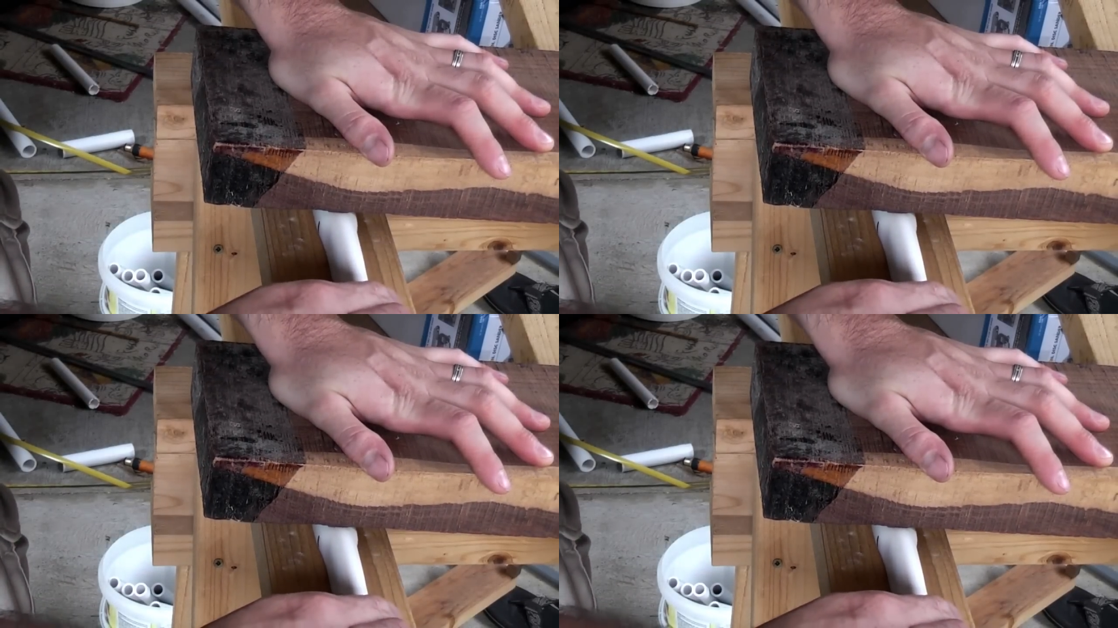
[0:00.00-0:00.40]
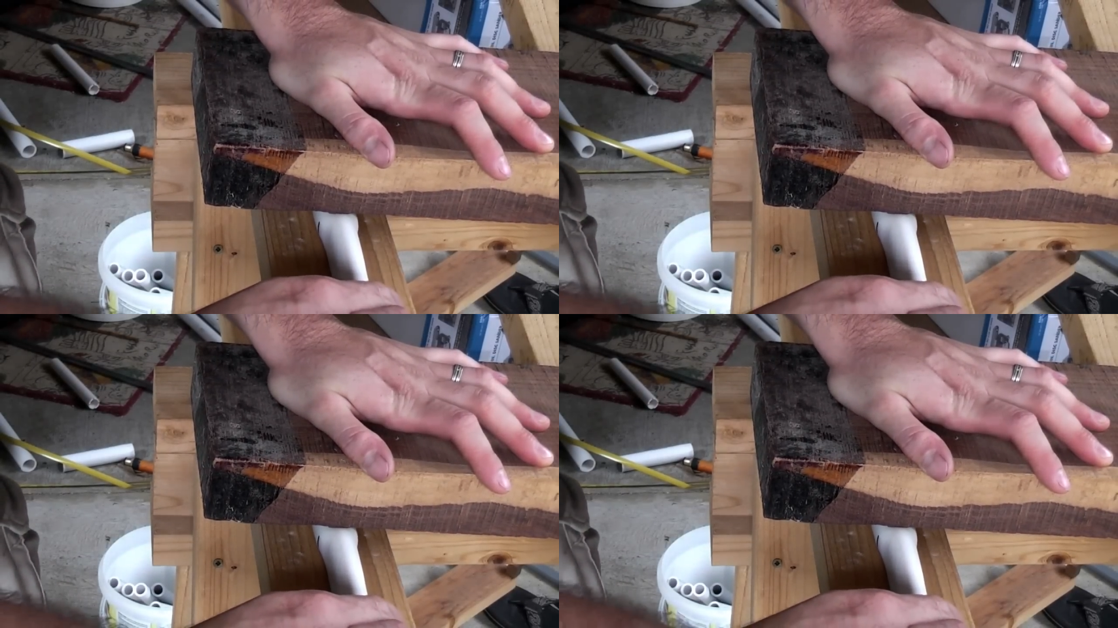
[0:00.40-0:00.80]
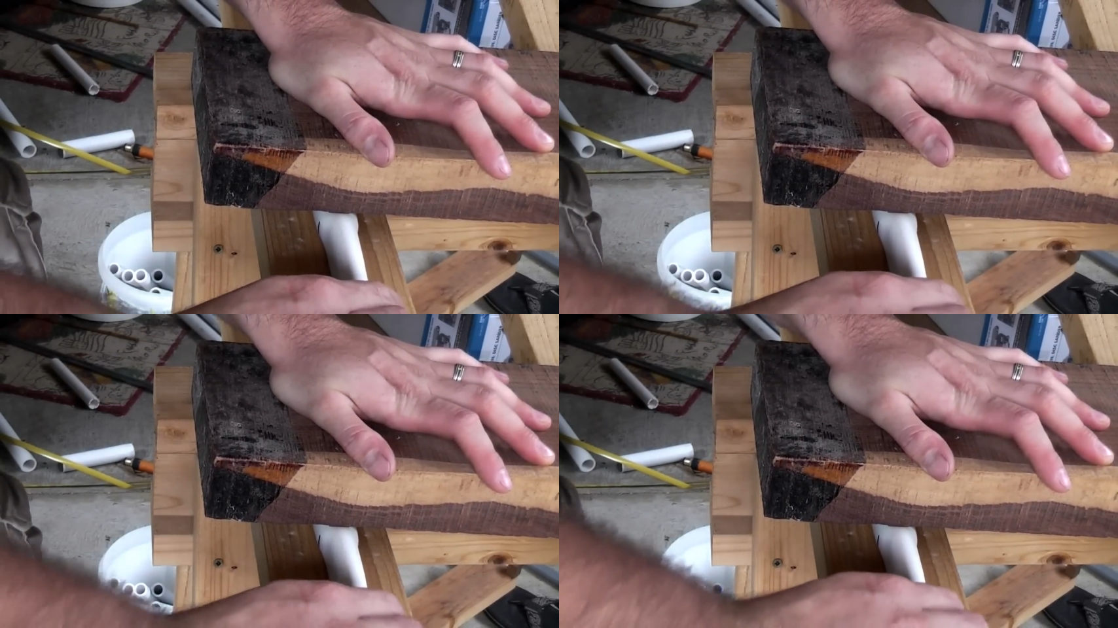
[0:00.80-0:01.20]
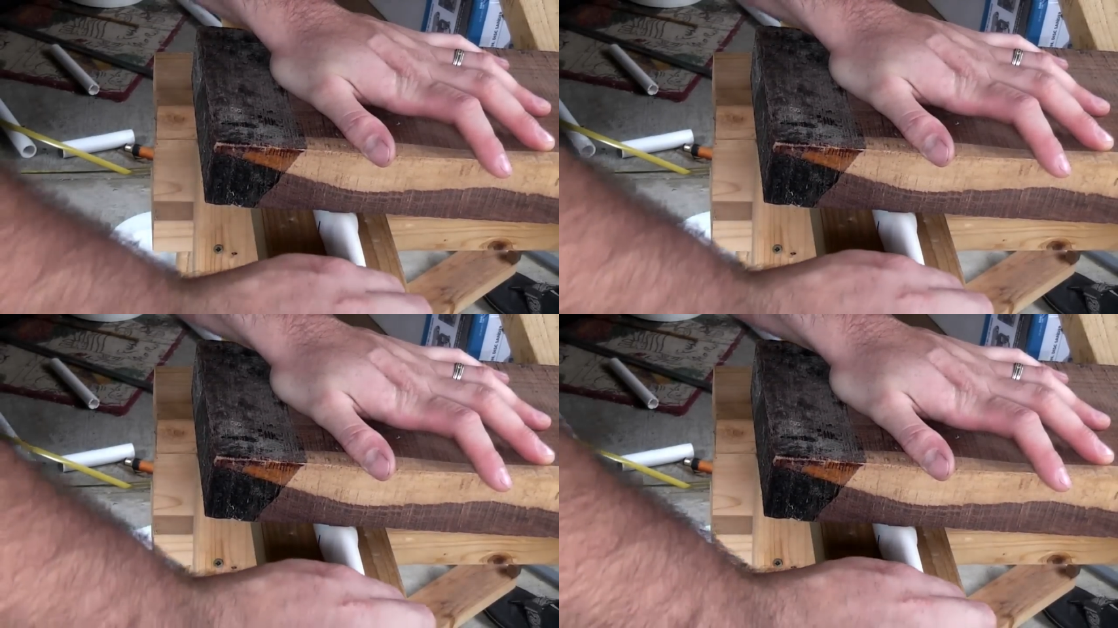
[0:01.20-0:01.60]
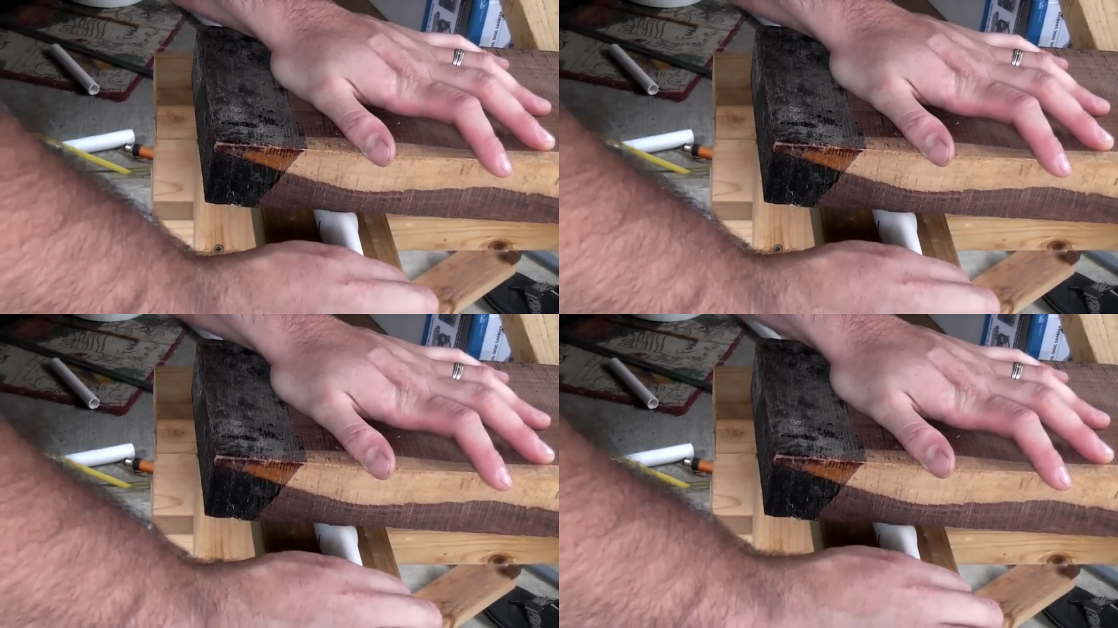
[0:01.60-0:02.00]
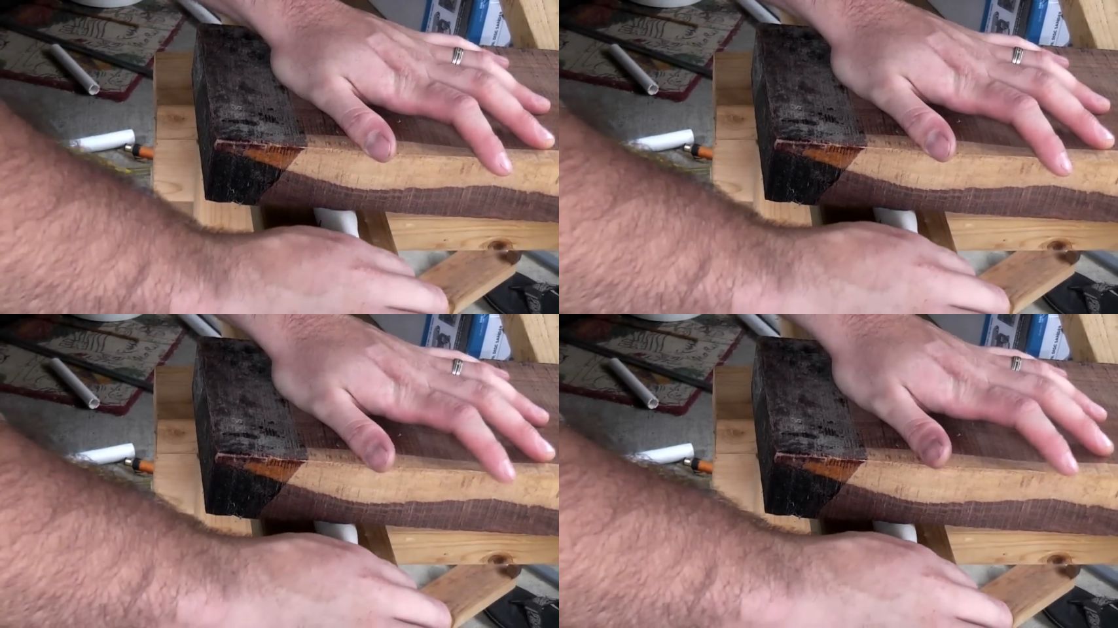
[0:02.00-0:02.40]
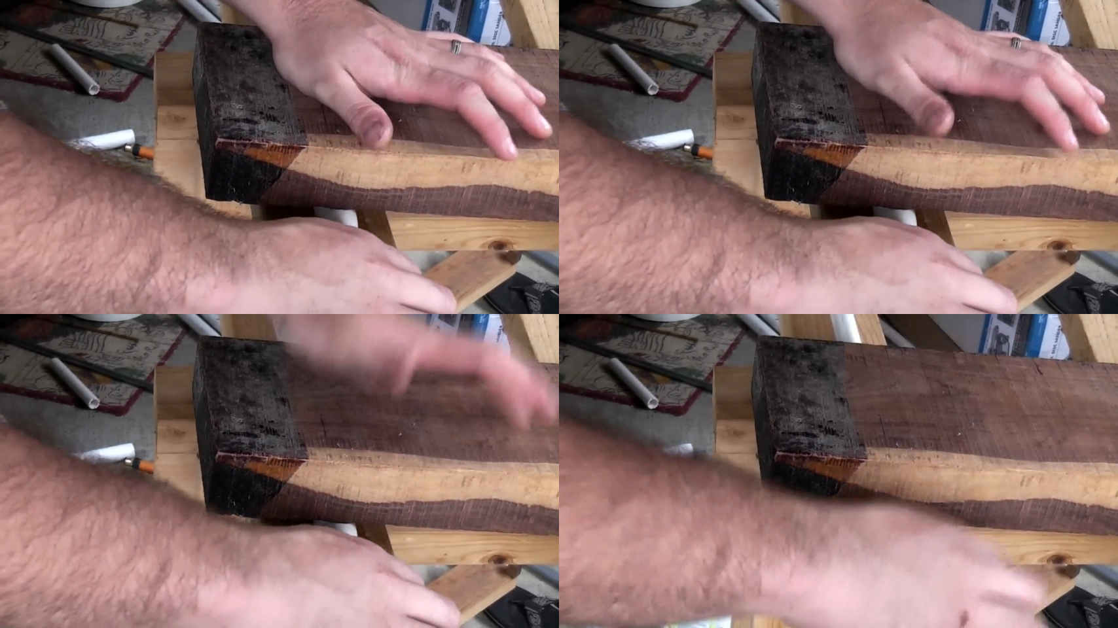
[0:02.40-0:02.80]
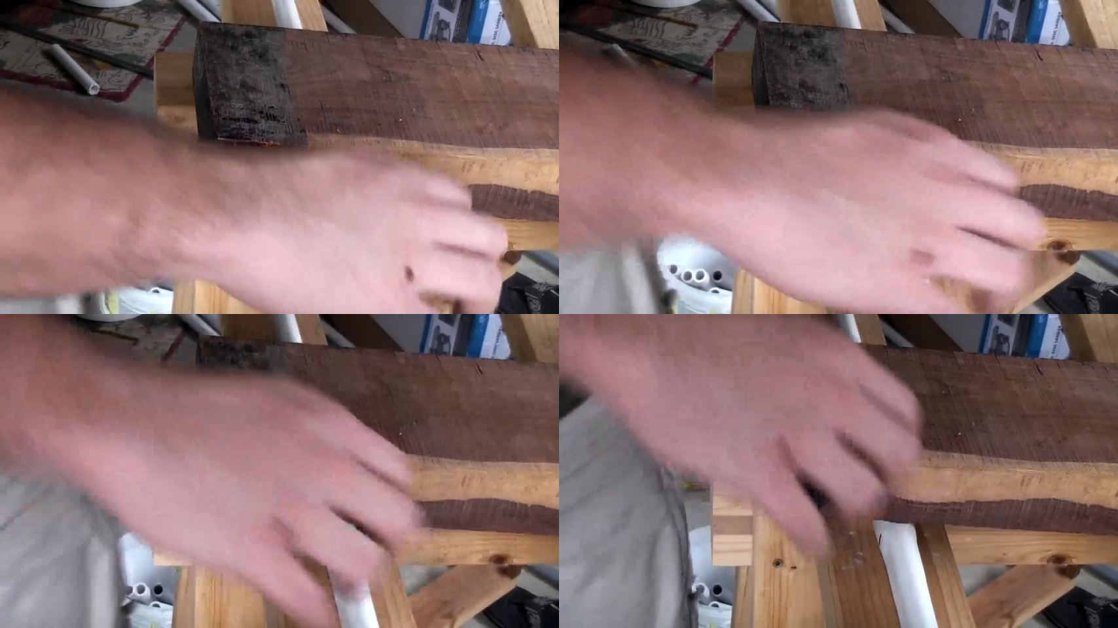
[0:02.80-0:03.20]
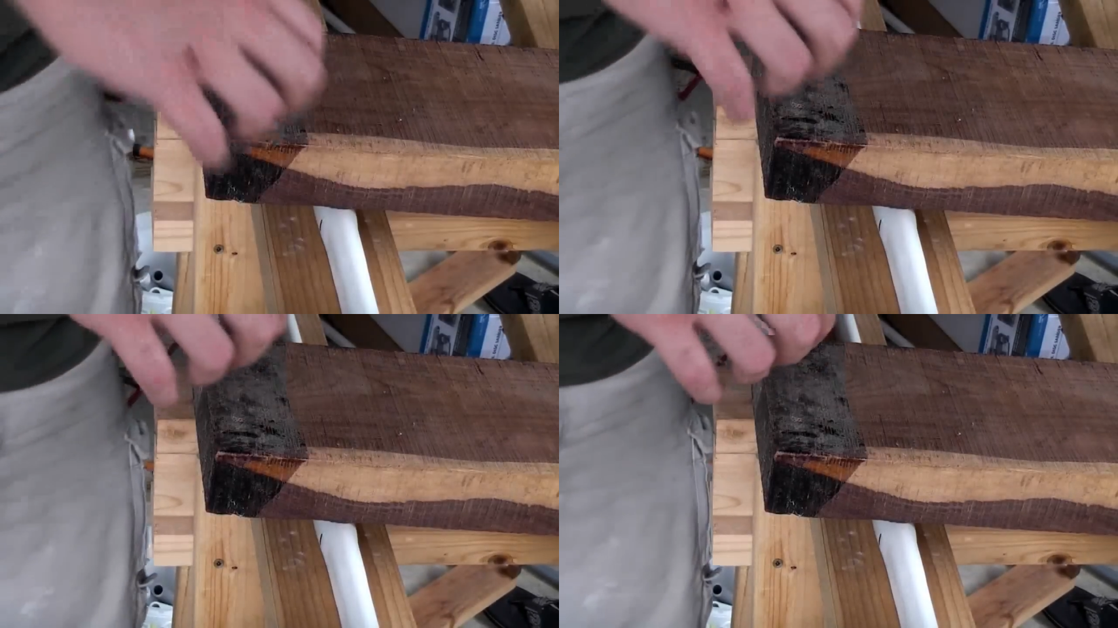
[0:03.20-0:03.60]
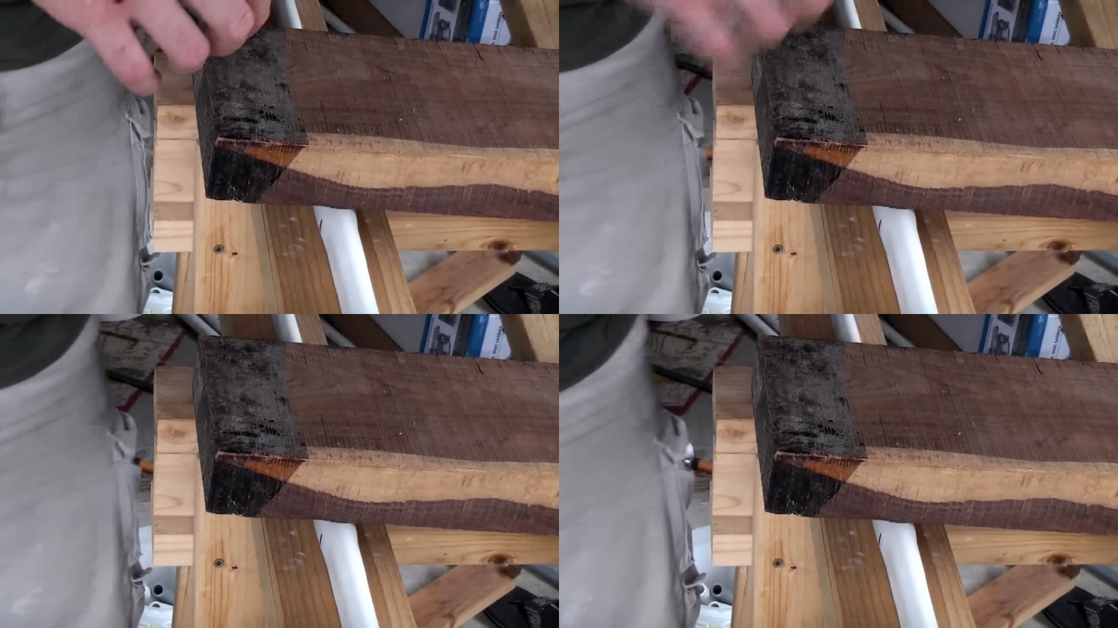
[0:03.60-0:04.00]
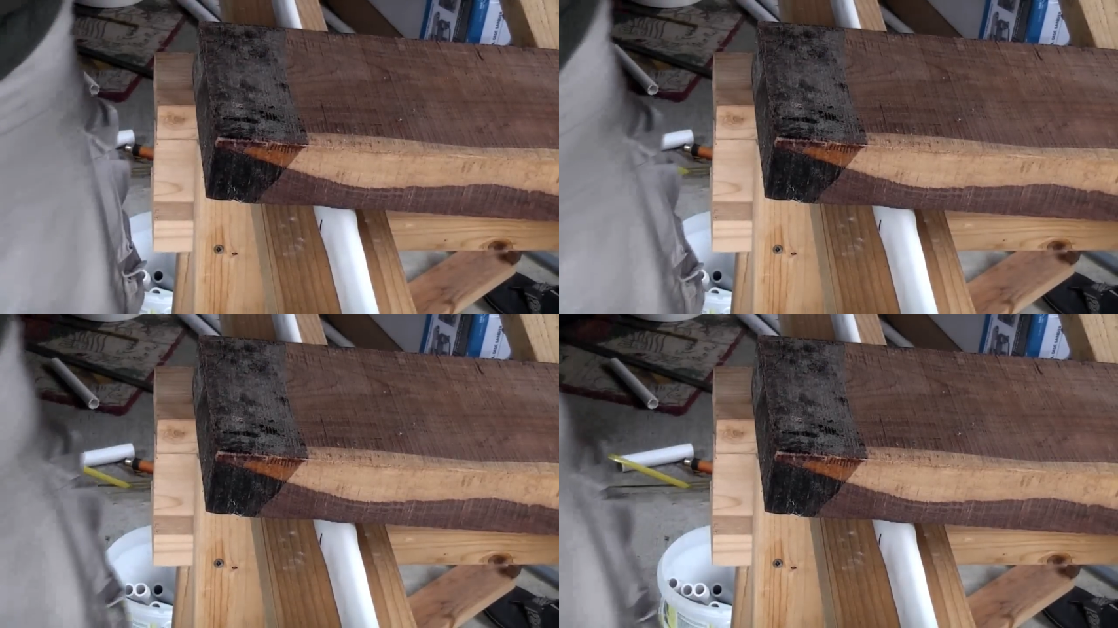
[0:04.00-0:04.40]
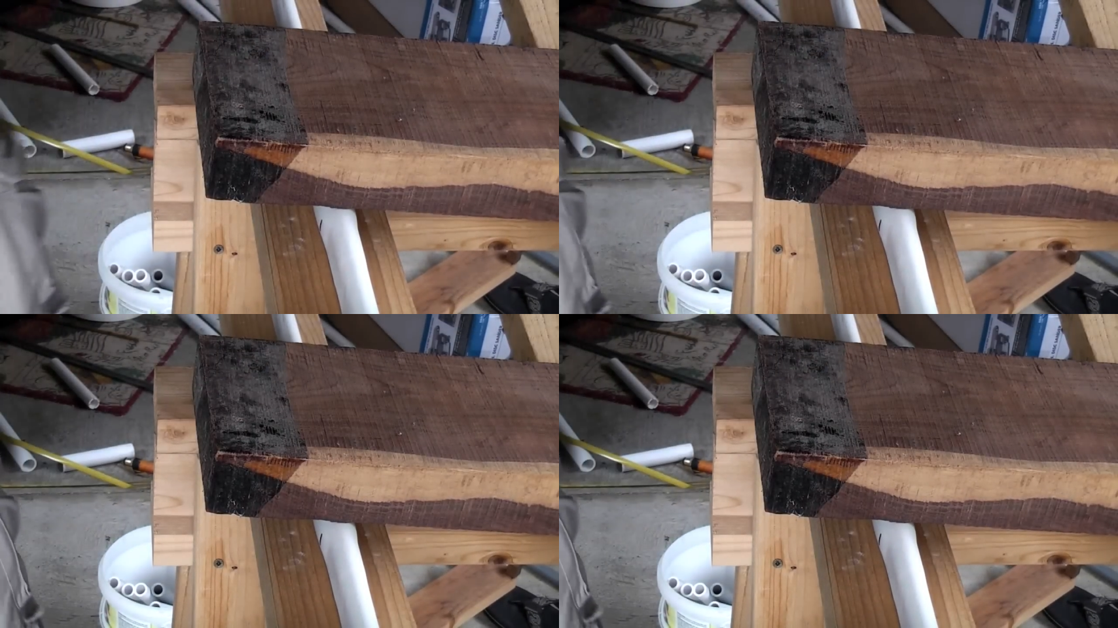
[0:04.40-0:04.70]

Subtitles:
Nobody's mouth can be seen.